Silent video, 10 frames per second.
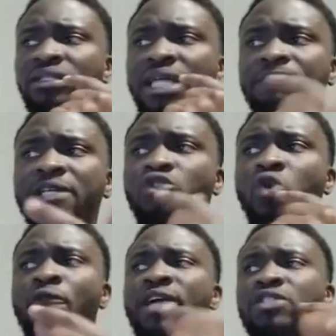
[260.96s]
chapter
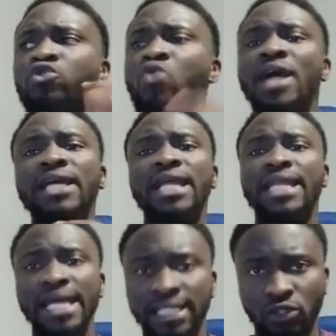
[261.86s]
2, verse
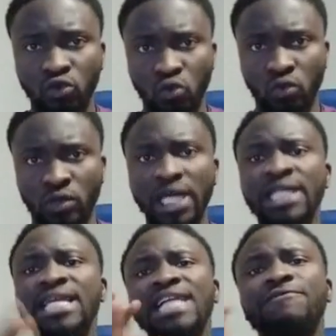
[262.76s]
282.
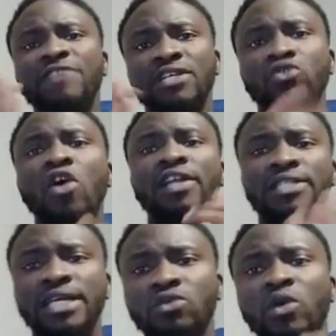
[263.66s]
In that verse, God
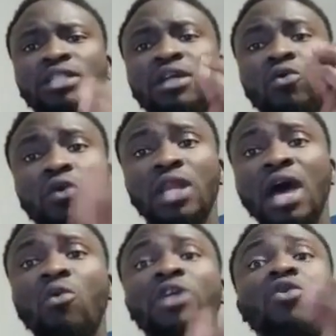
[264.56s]
says,
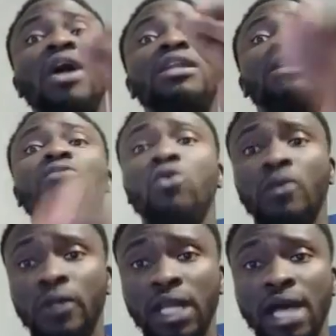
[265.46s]
Wattakullah wa
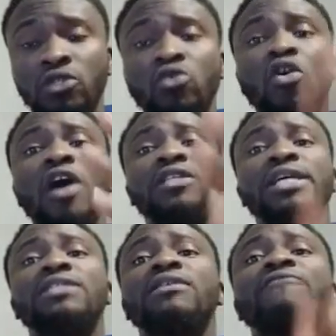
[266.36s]
yu'allimukumullah. So God
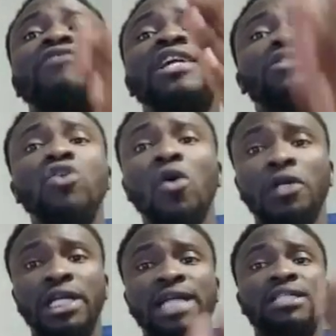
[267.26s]
says, reference
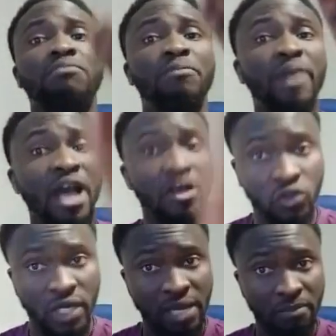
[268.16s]
God. That is, be pious
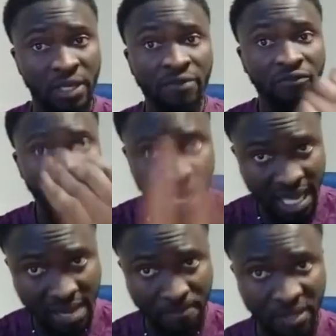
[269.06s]
to Him. Fear
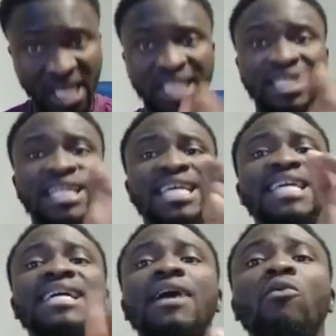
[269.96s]
Him. Then
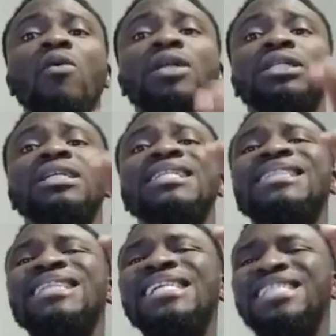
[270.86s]
He can what?
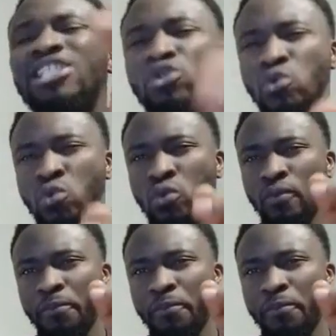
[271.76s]
Teach you.